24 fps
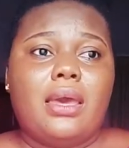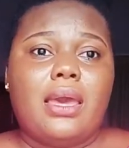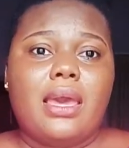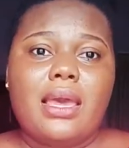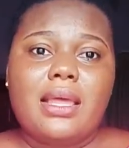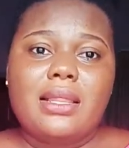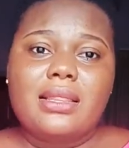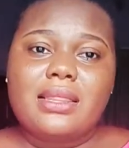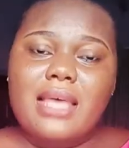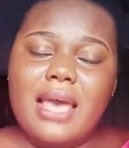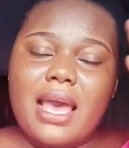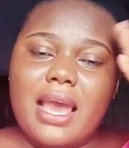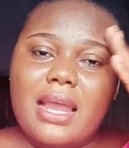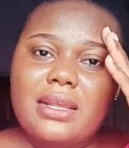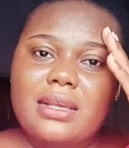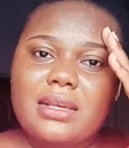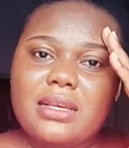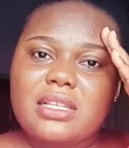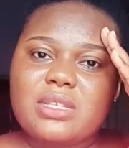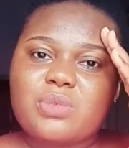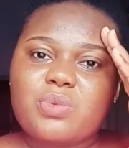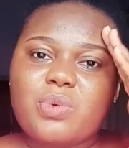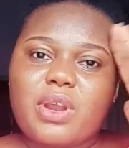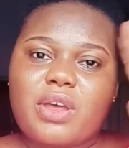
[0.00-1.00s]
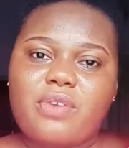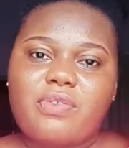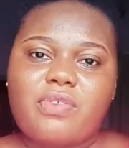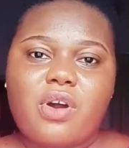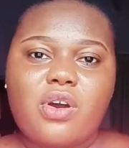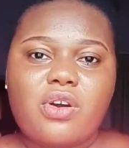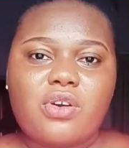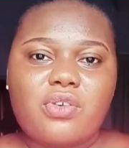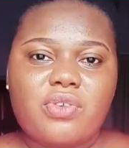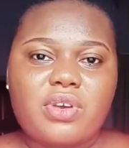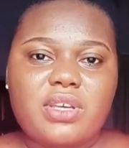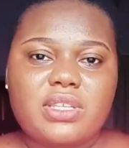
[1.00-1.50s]
And that is what I
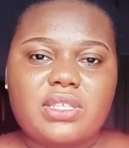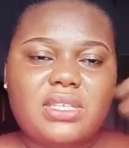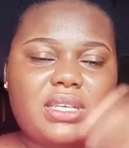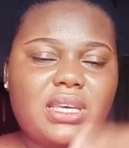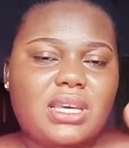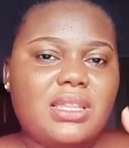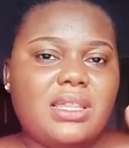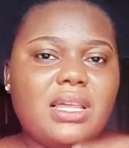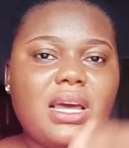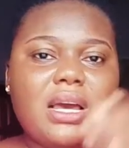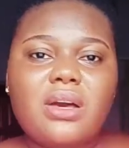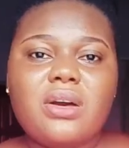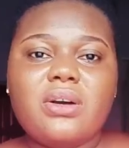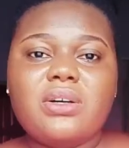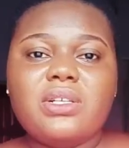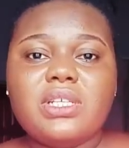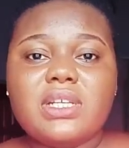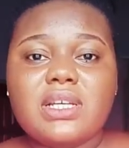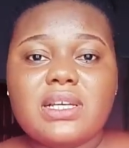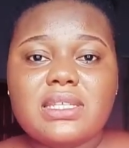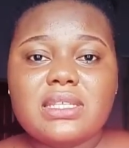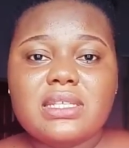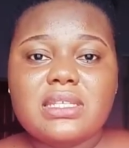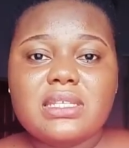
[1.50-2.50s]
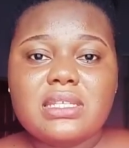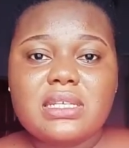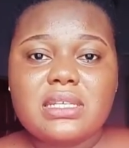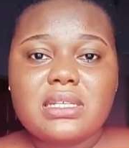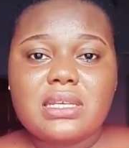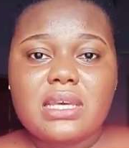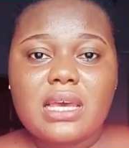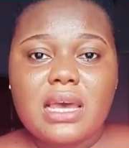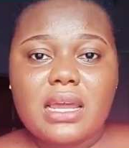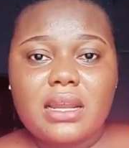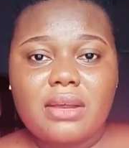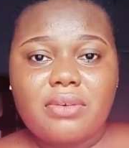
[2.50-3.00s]
found crazy. And that culture is
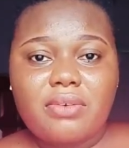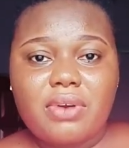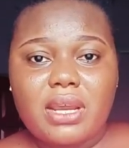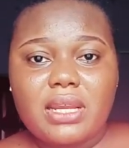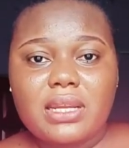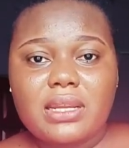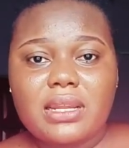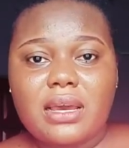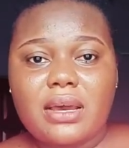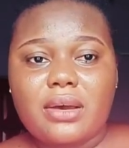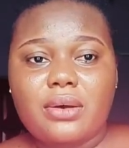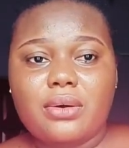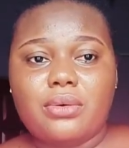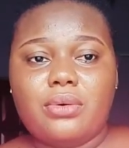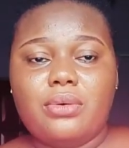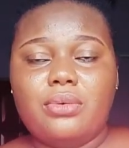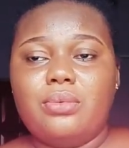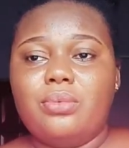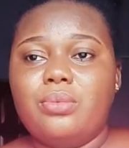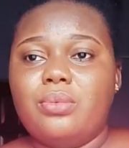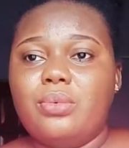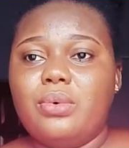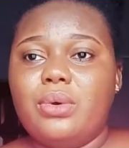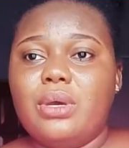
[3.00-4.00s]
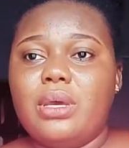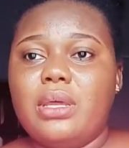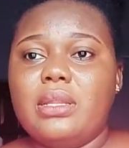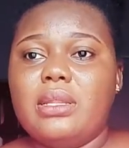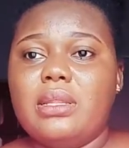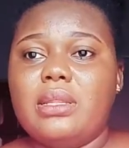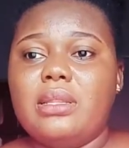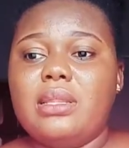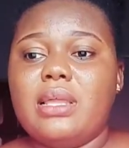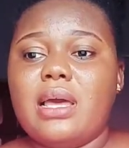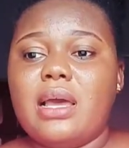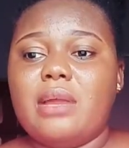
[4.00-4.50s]
in Ghana right now. And
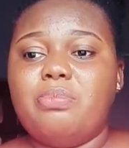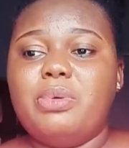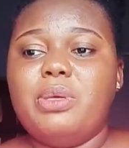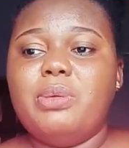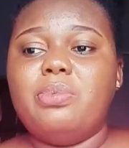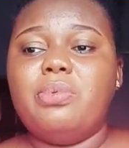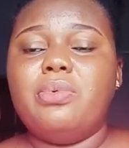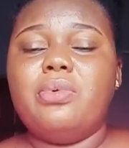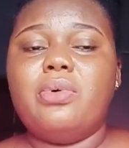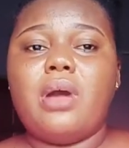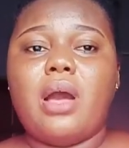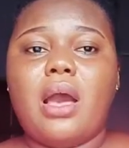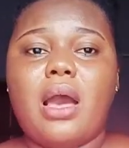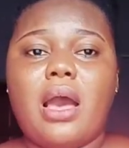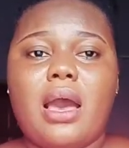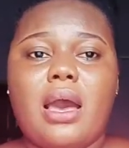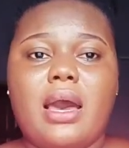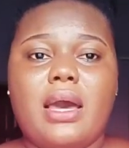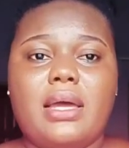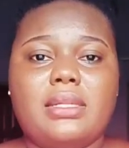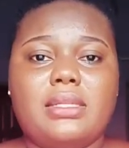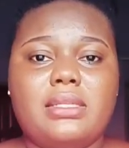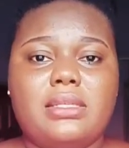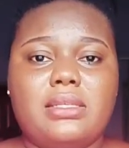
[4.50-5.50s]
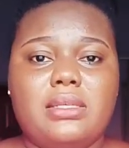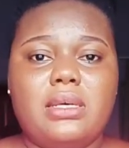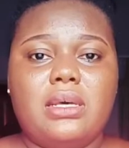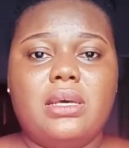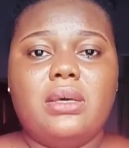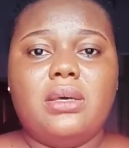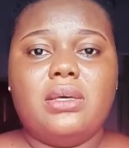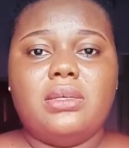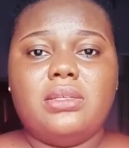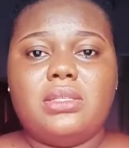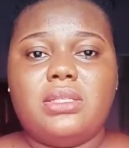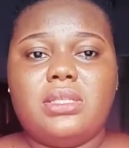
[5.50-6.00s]
that people are at
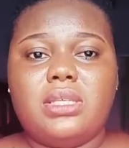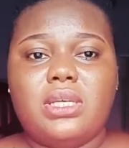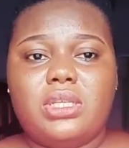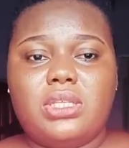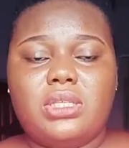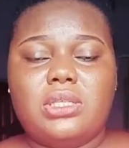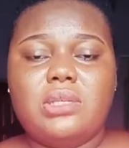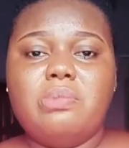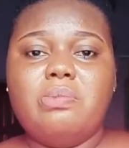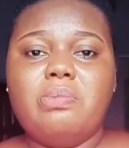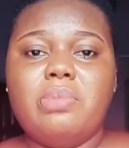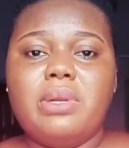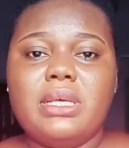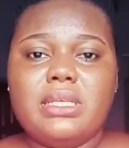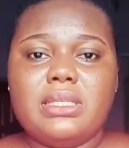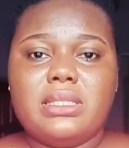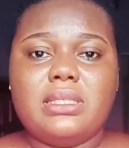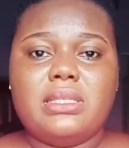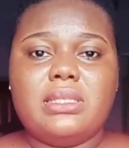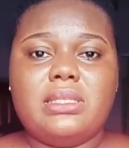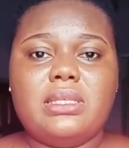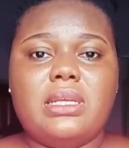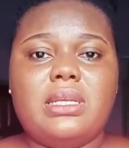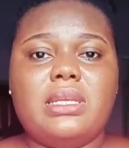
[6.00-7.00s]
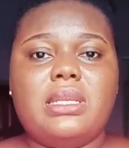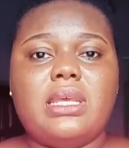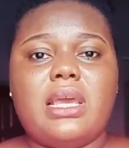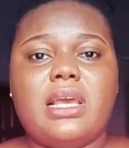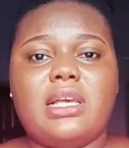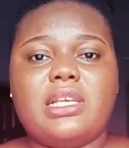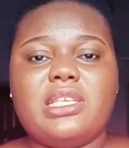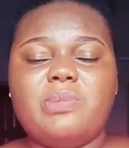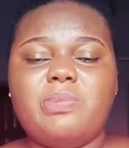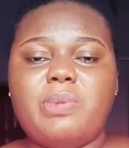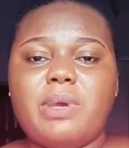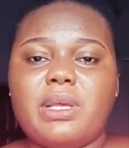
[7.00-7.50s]
certain places and they're
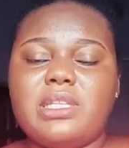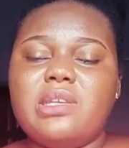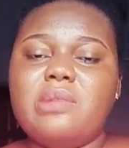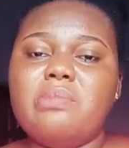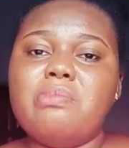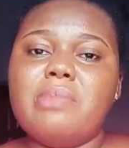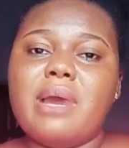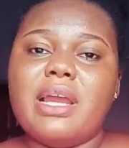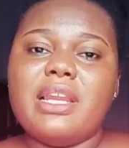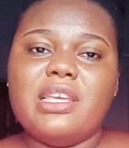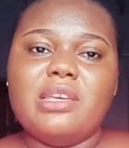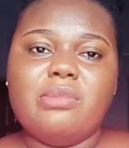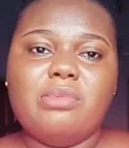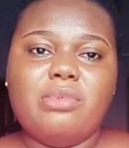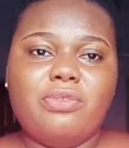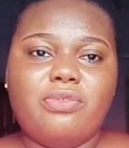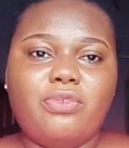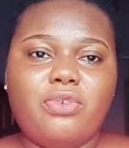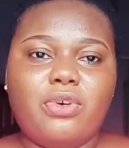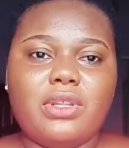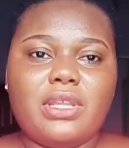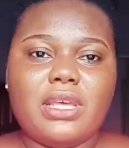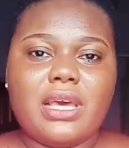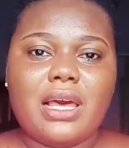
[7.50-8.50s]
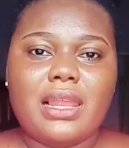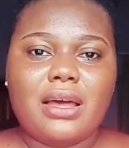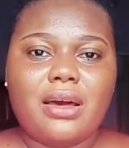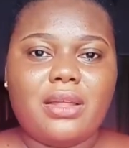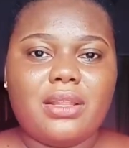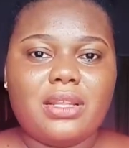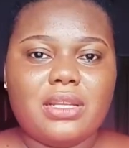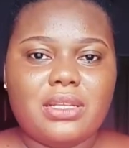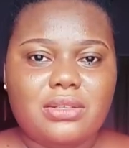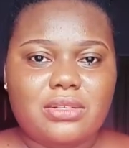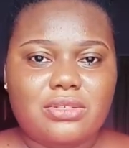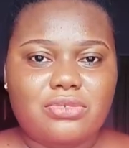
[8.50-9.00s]
expecting money before they
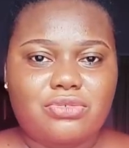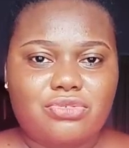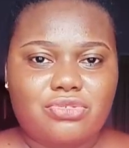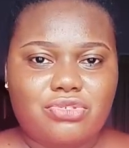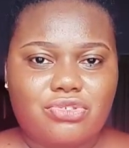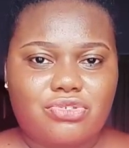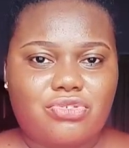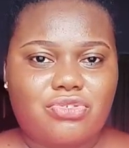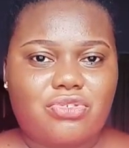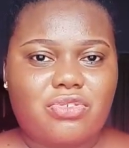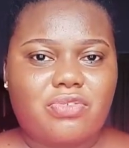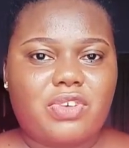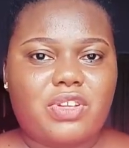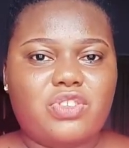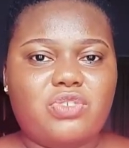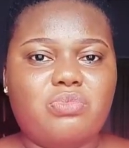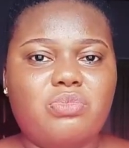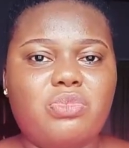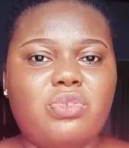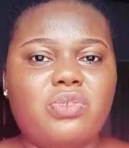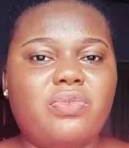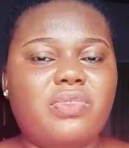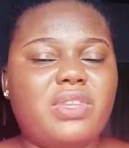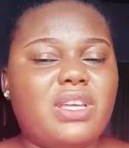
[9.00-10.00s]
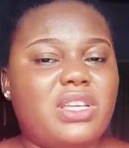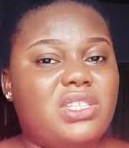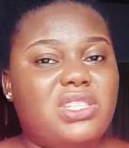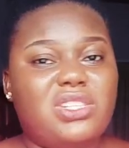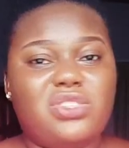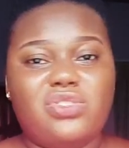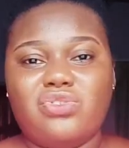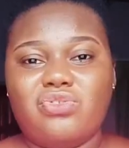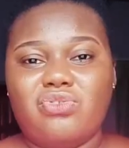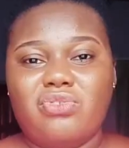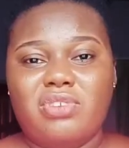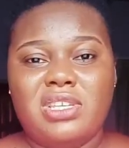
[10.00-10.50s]
allow the driver to move. That's
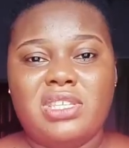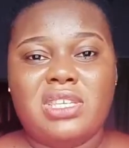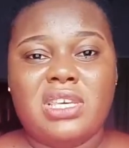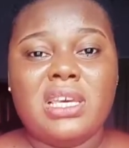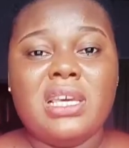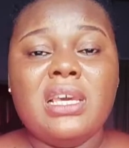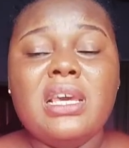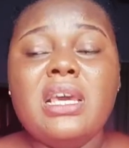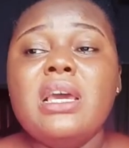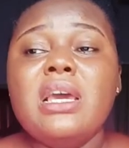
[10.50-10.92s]
just crazy.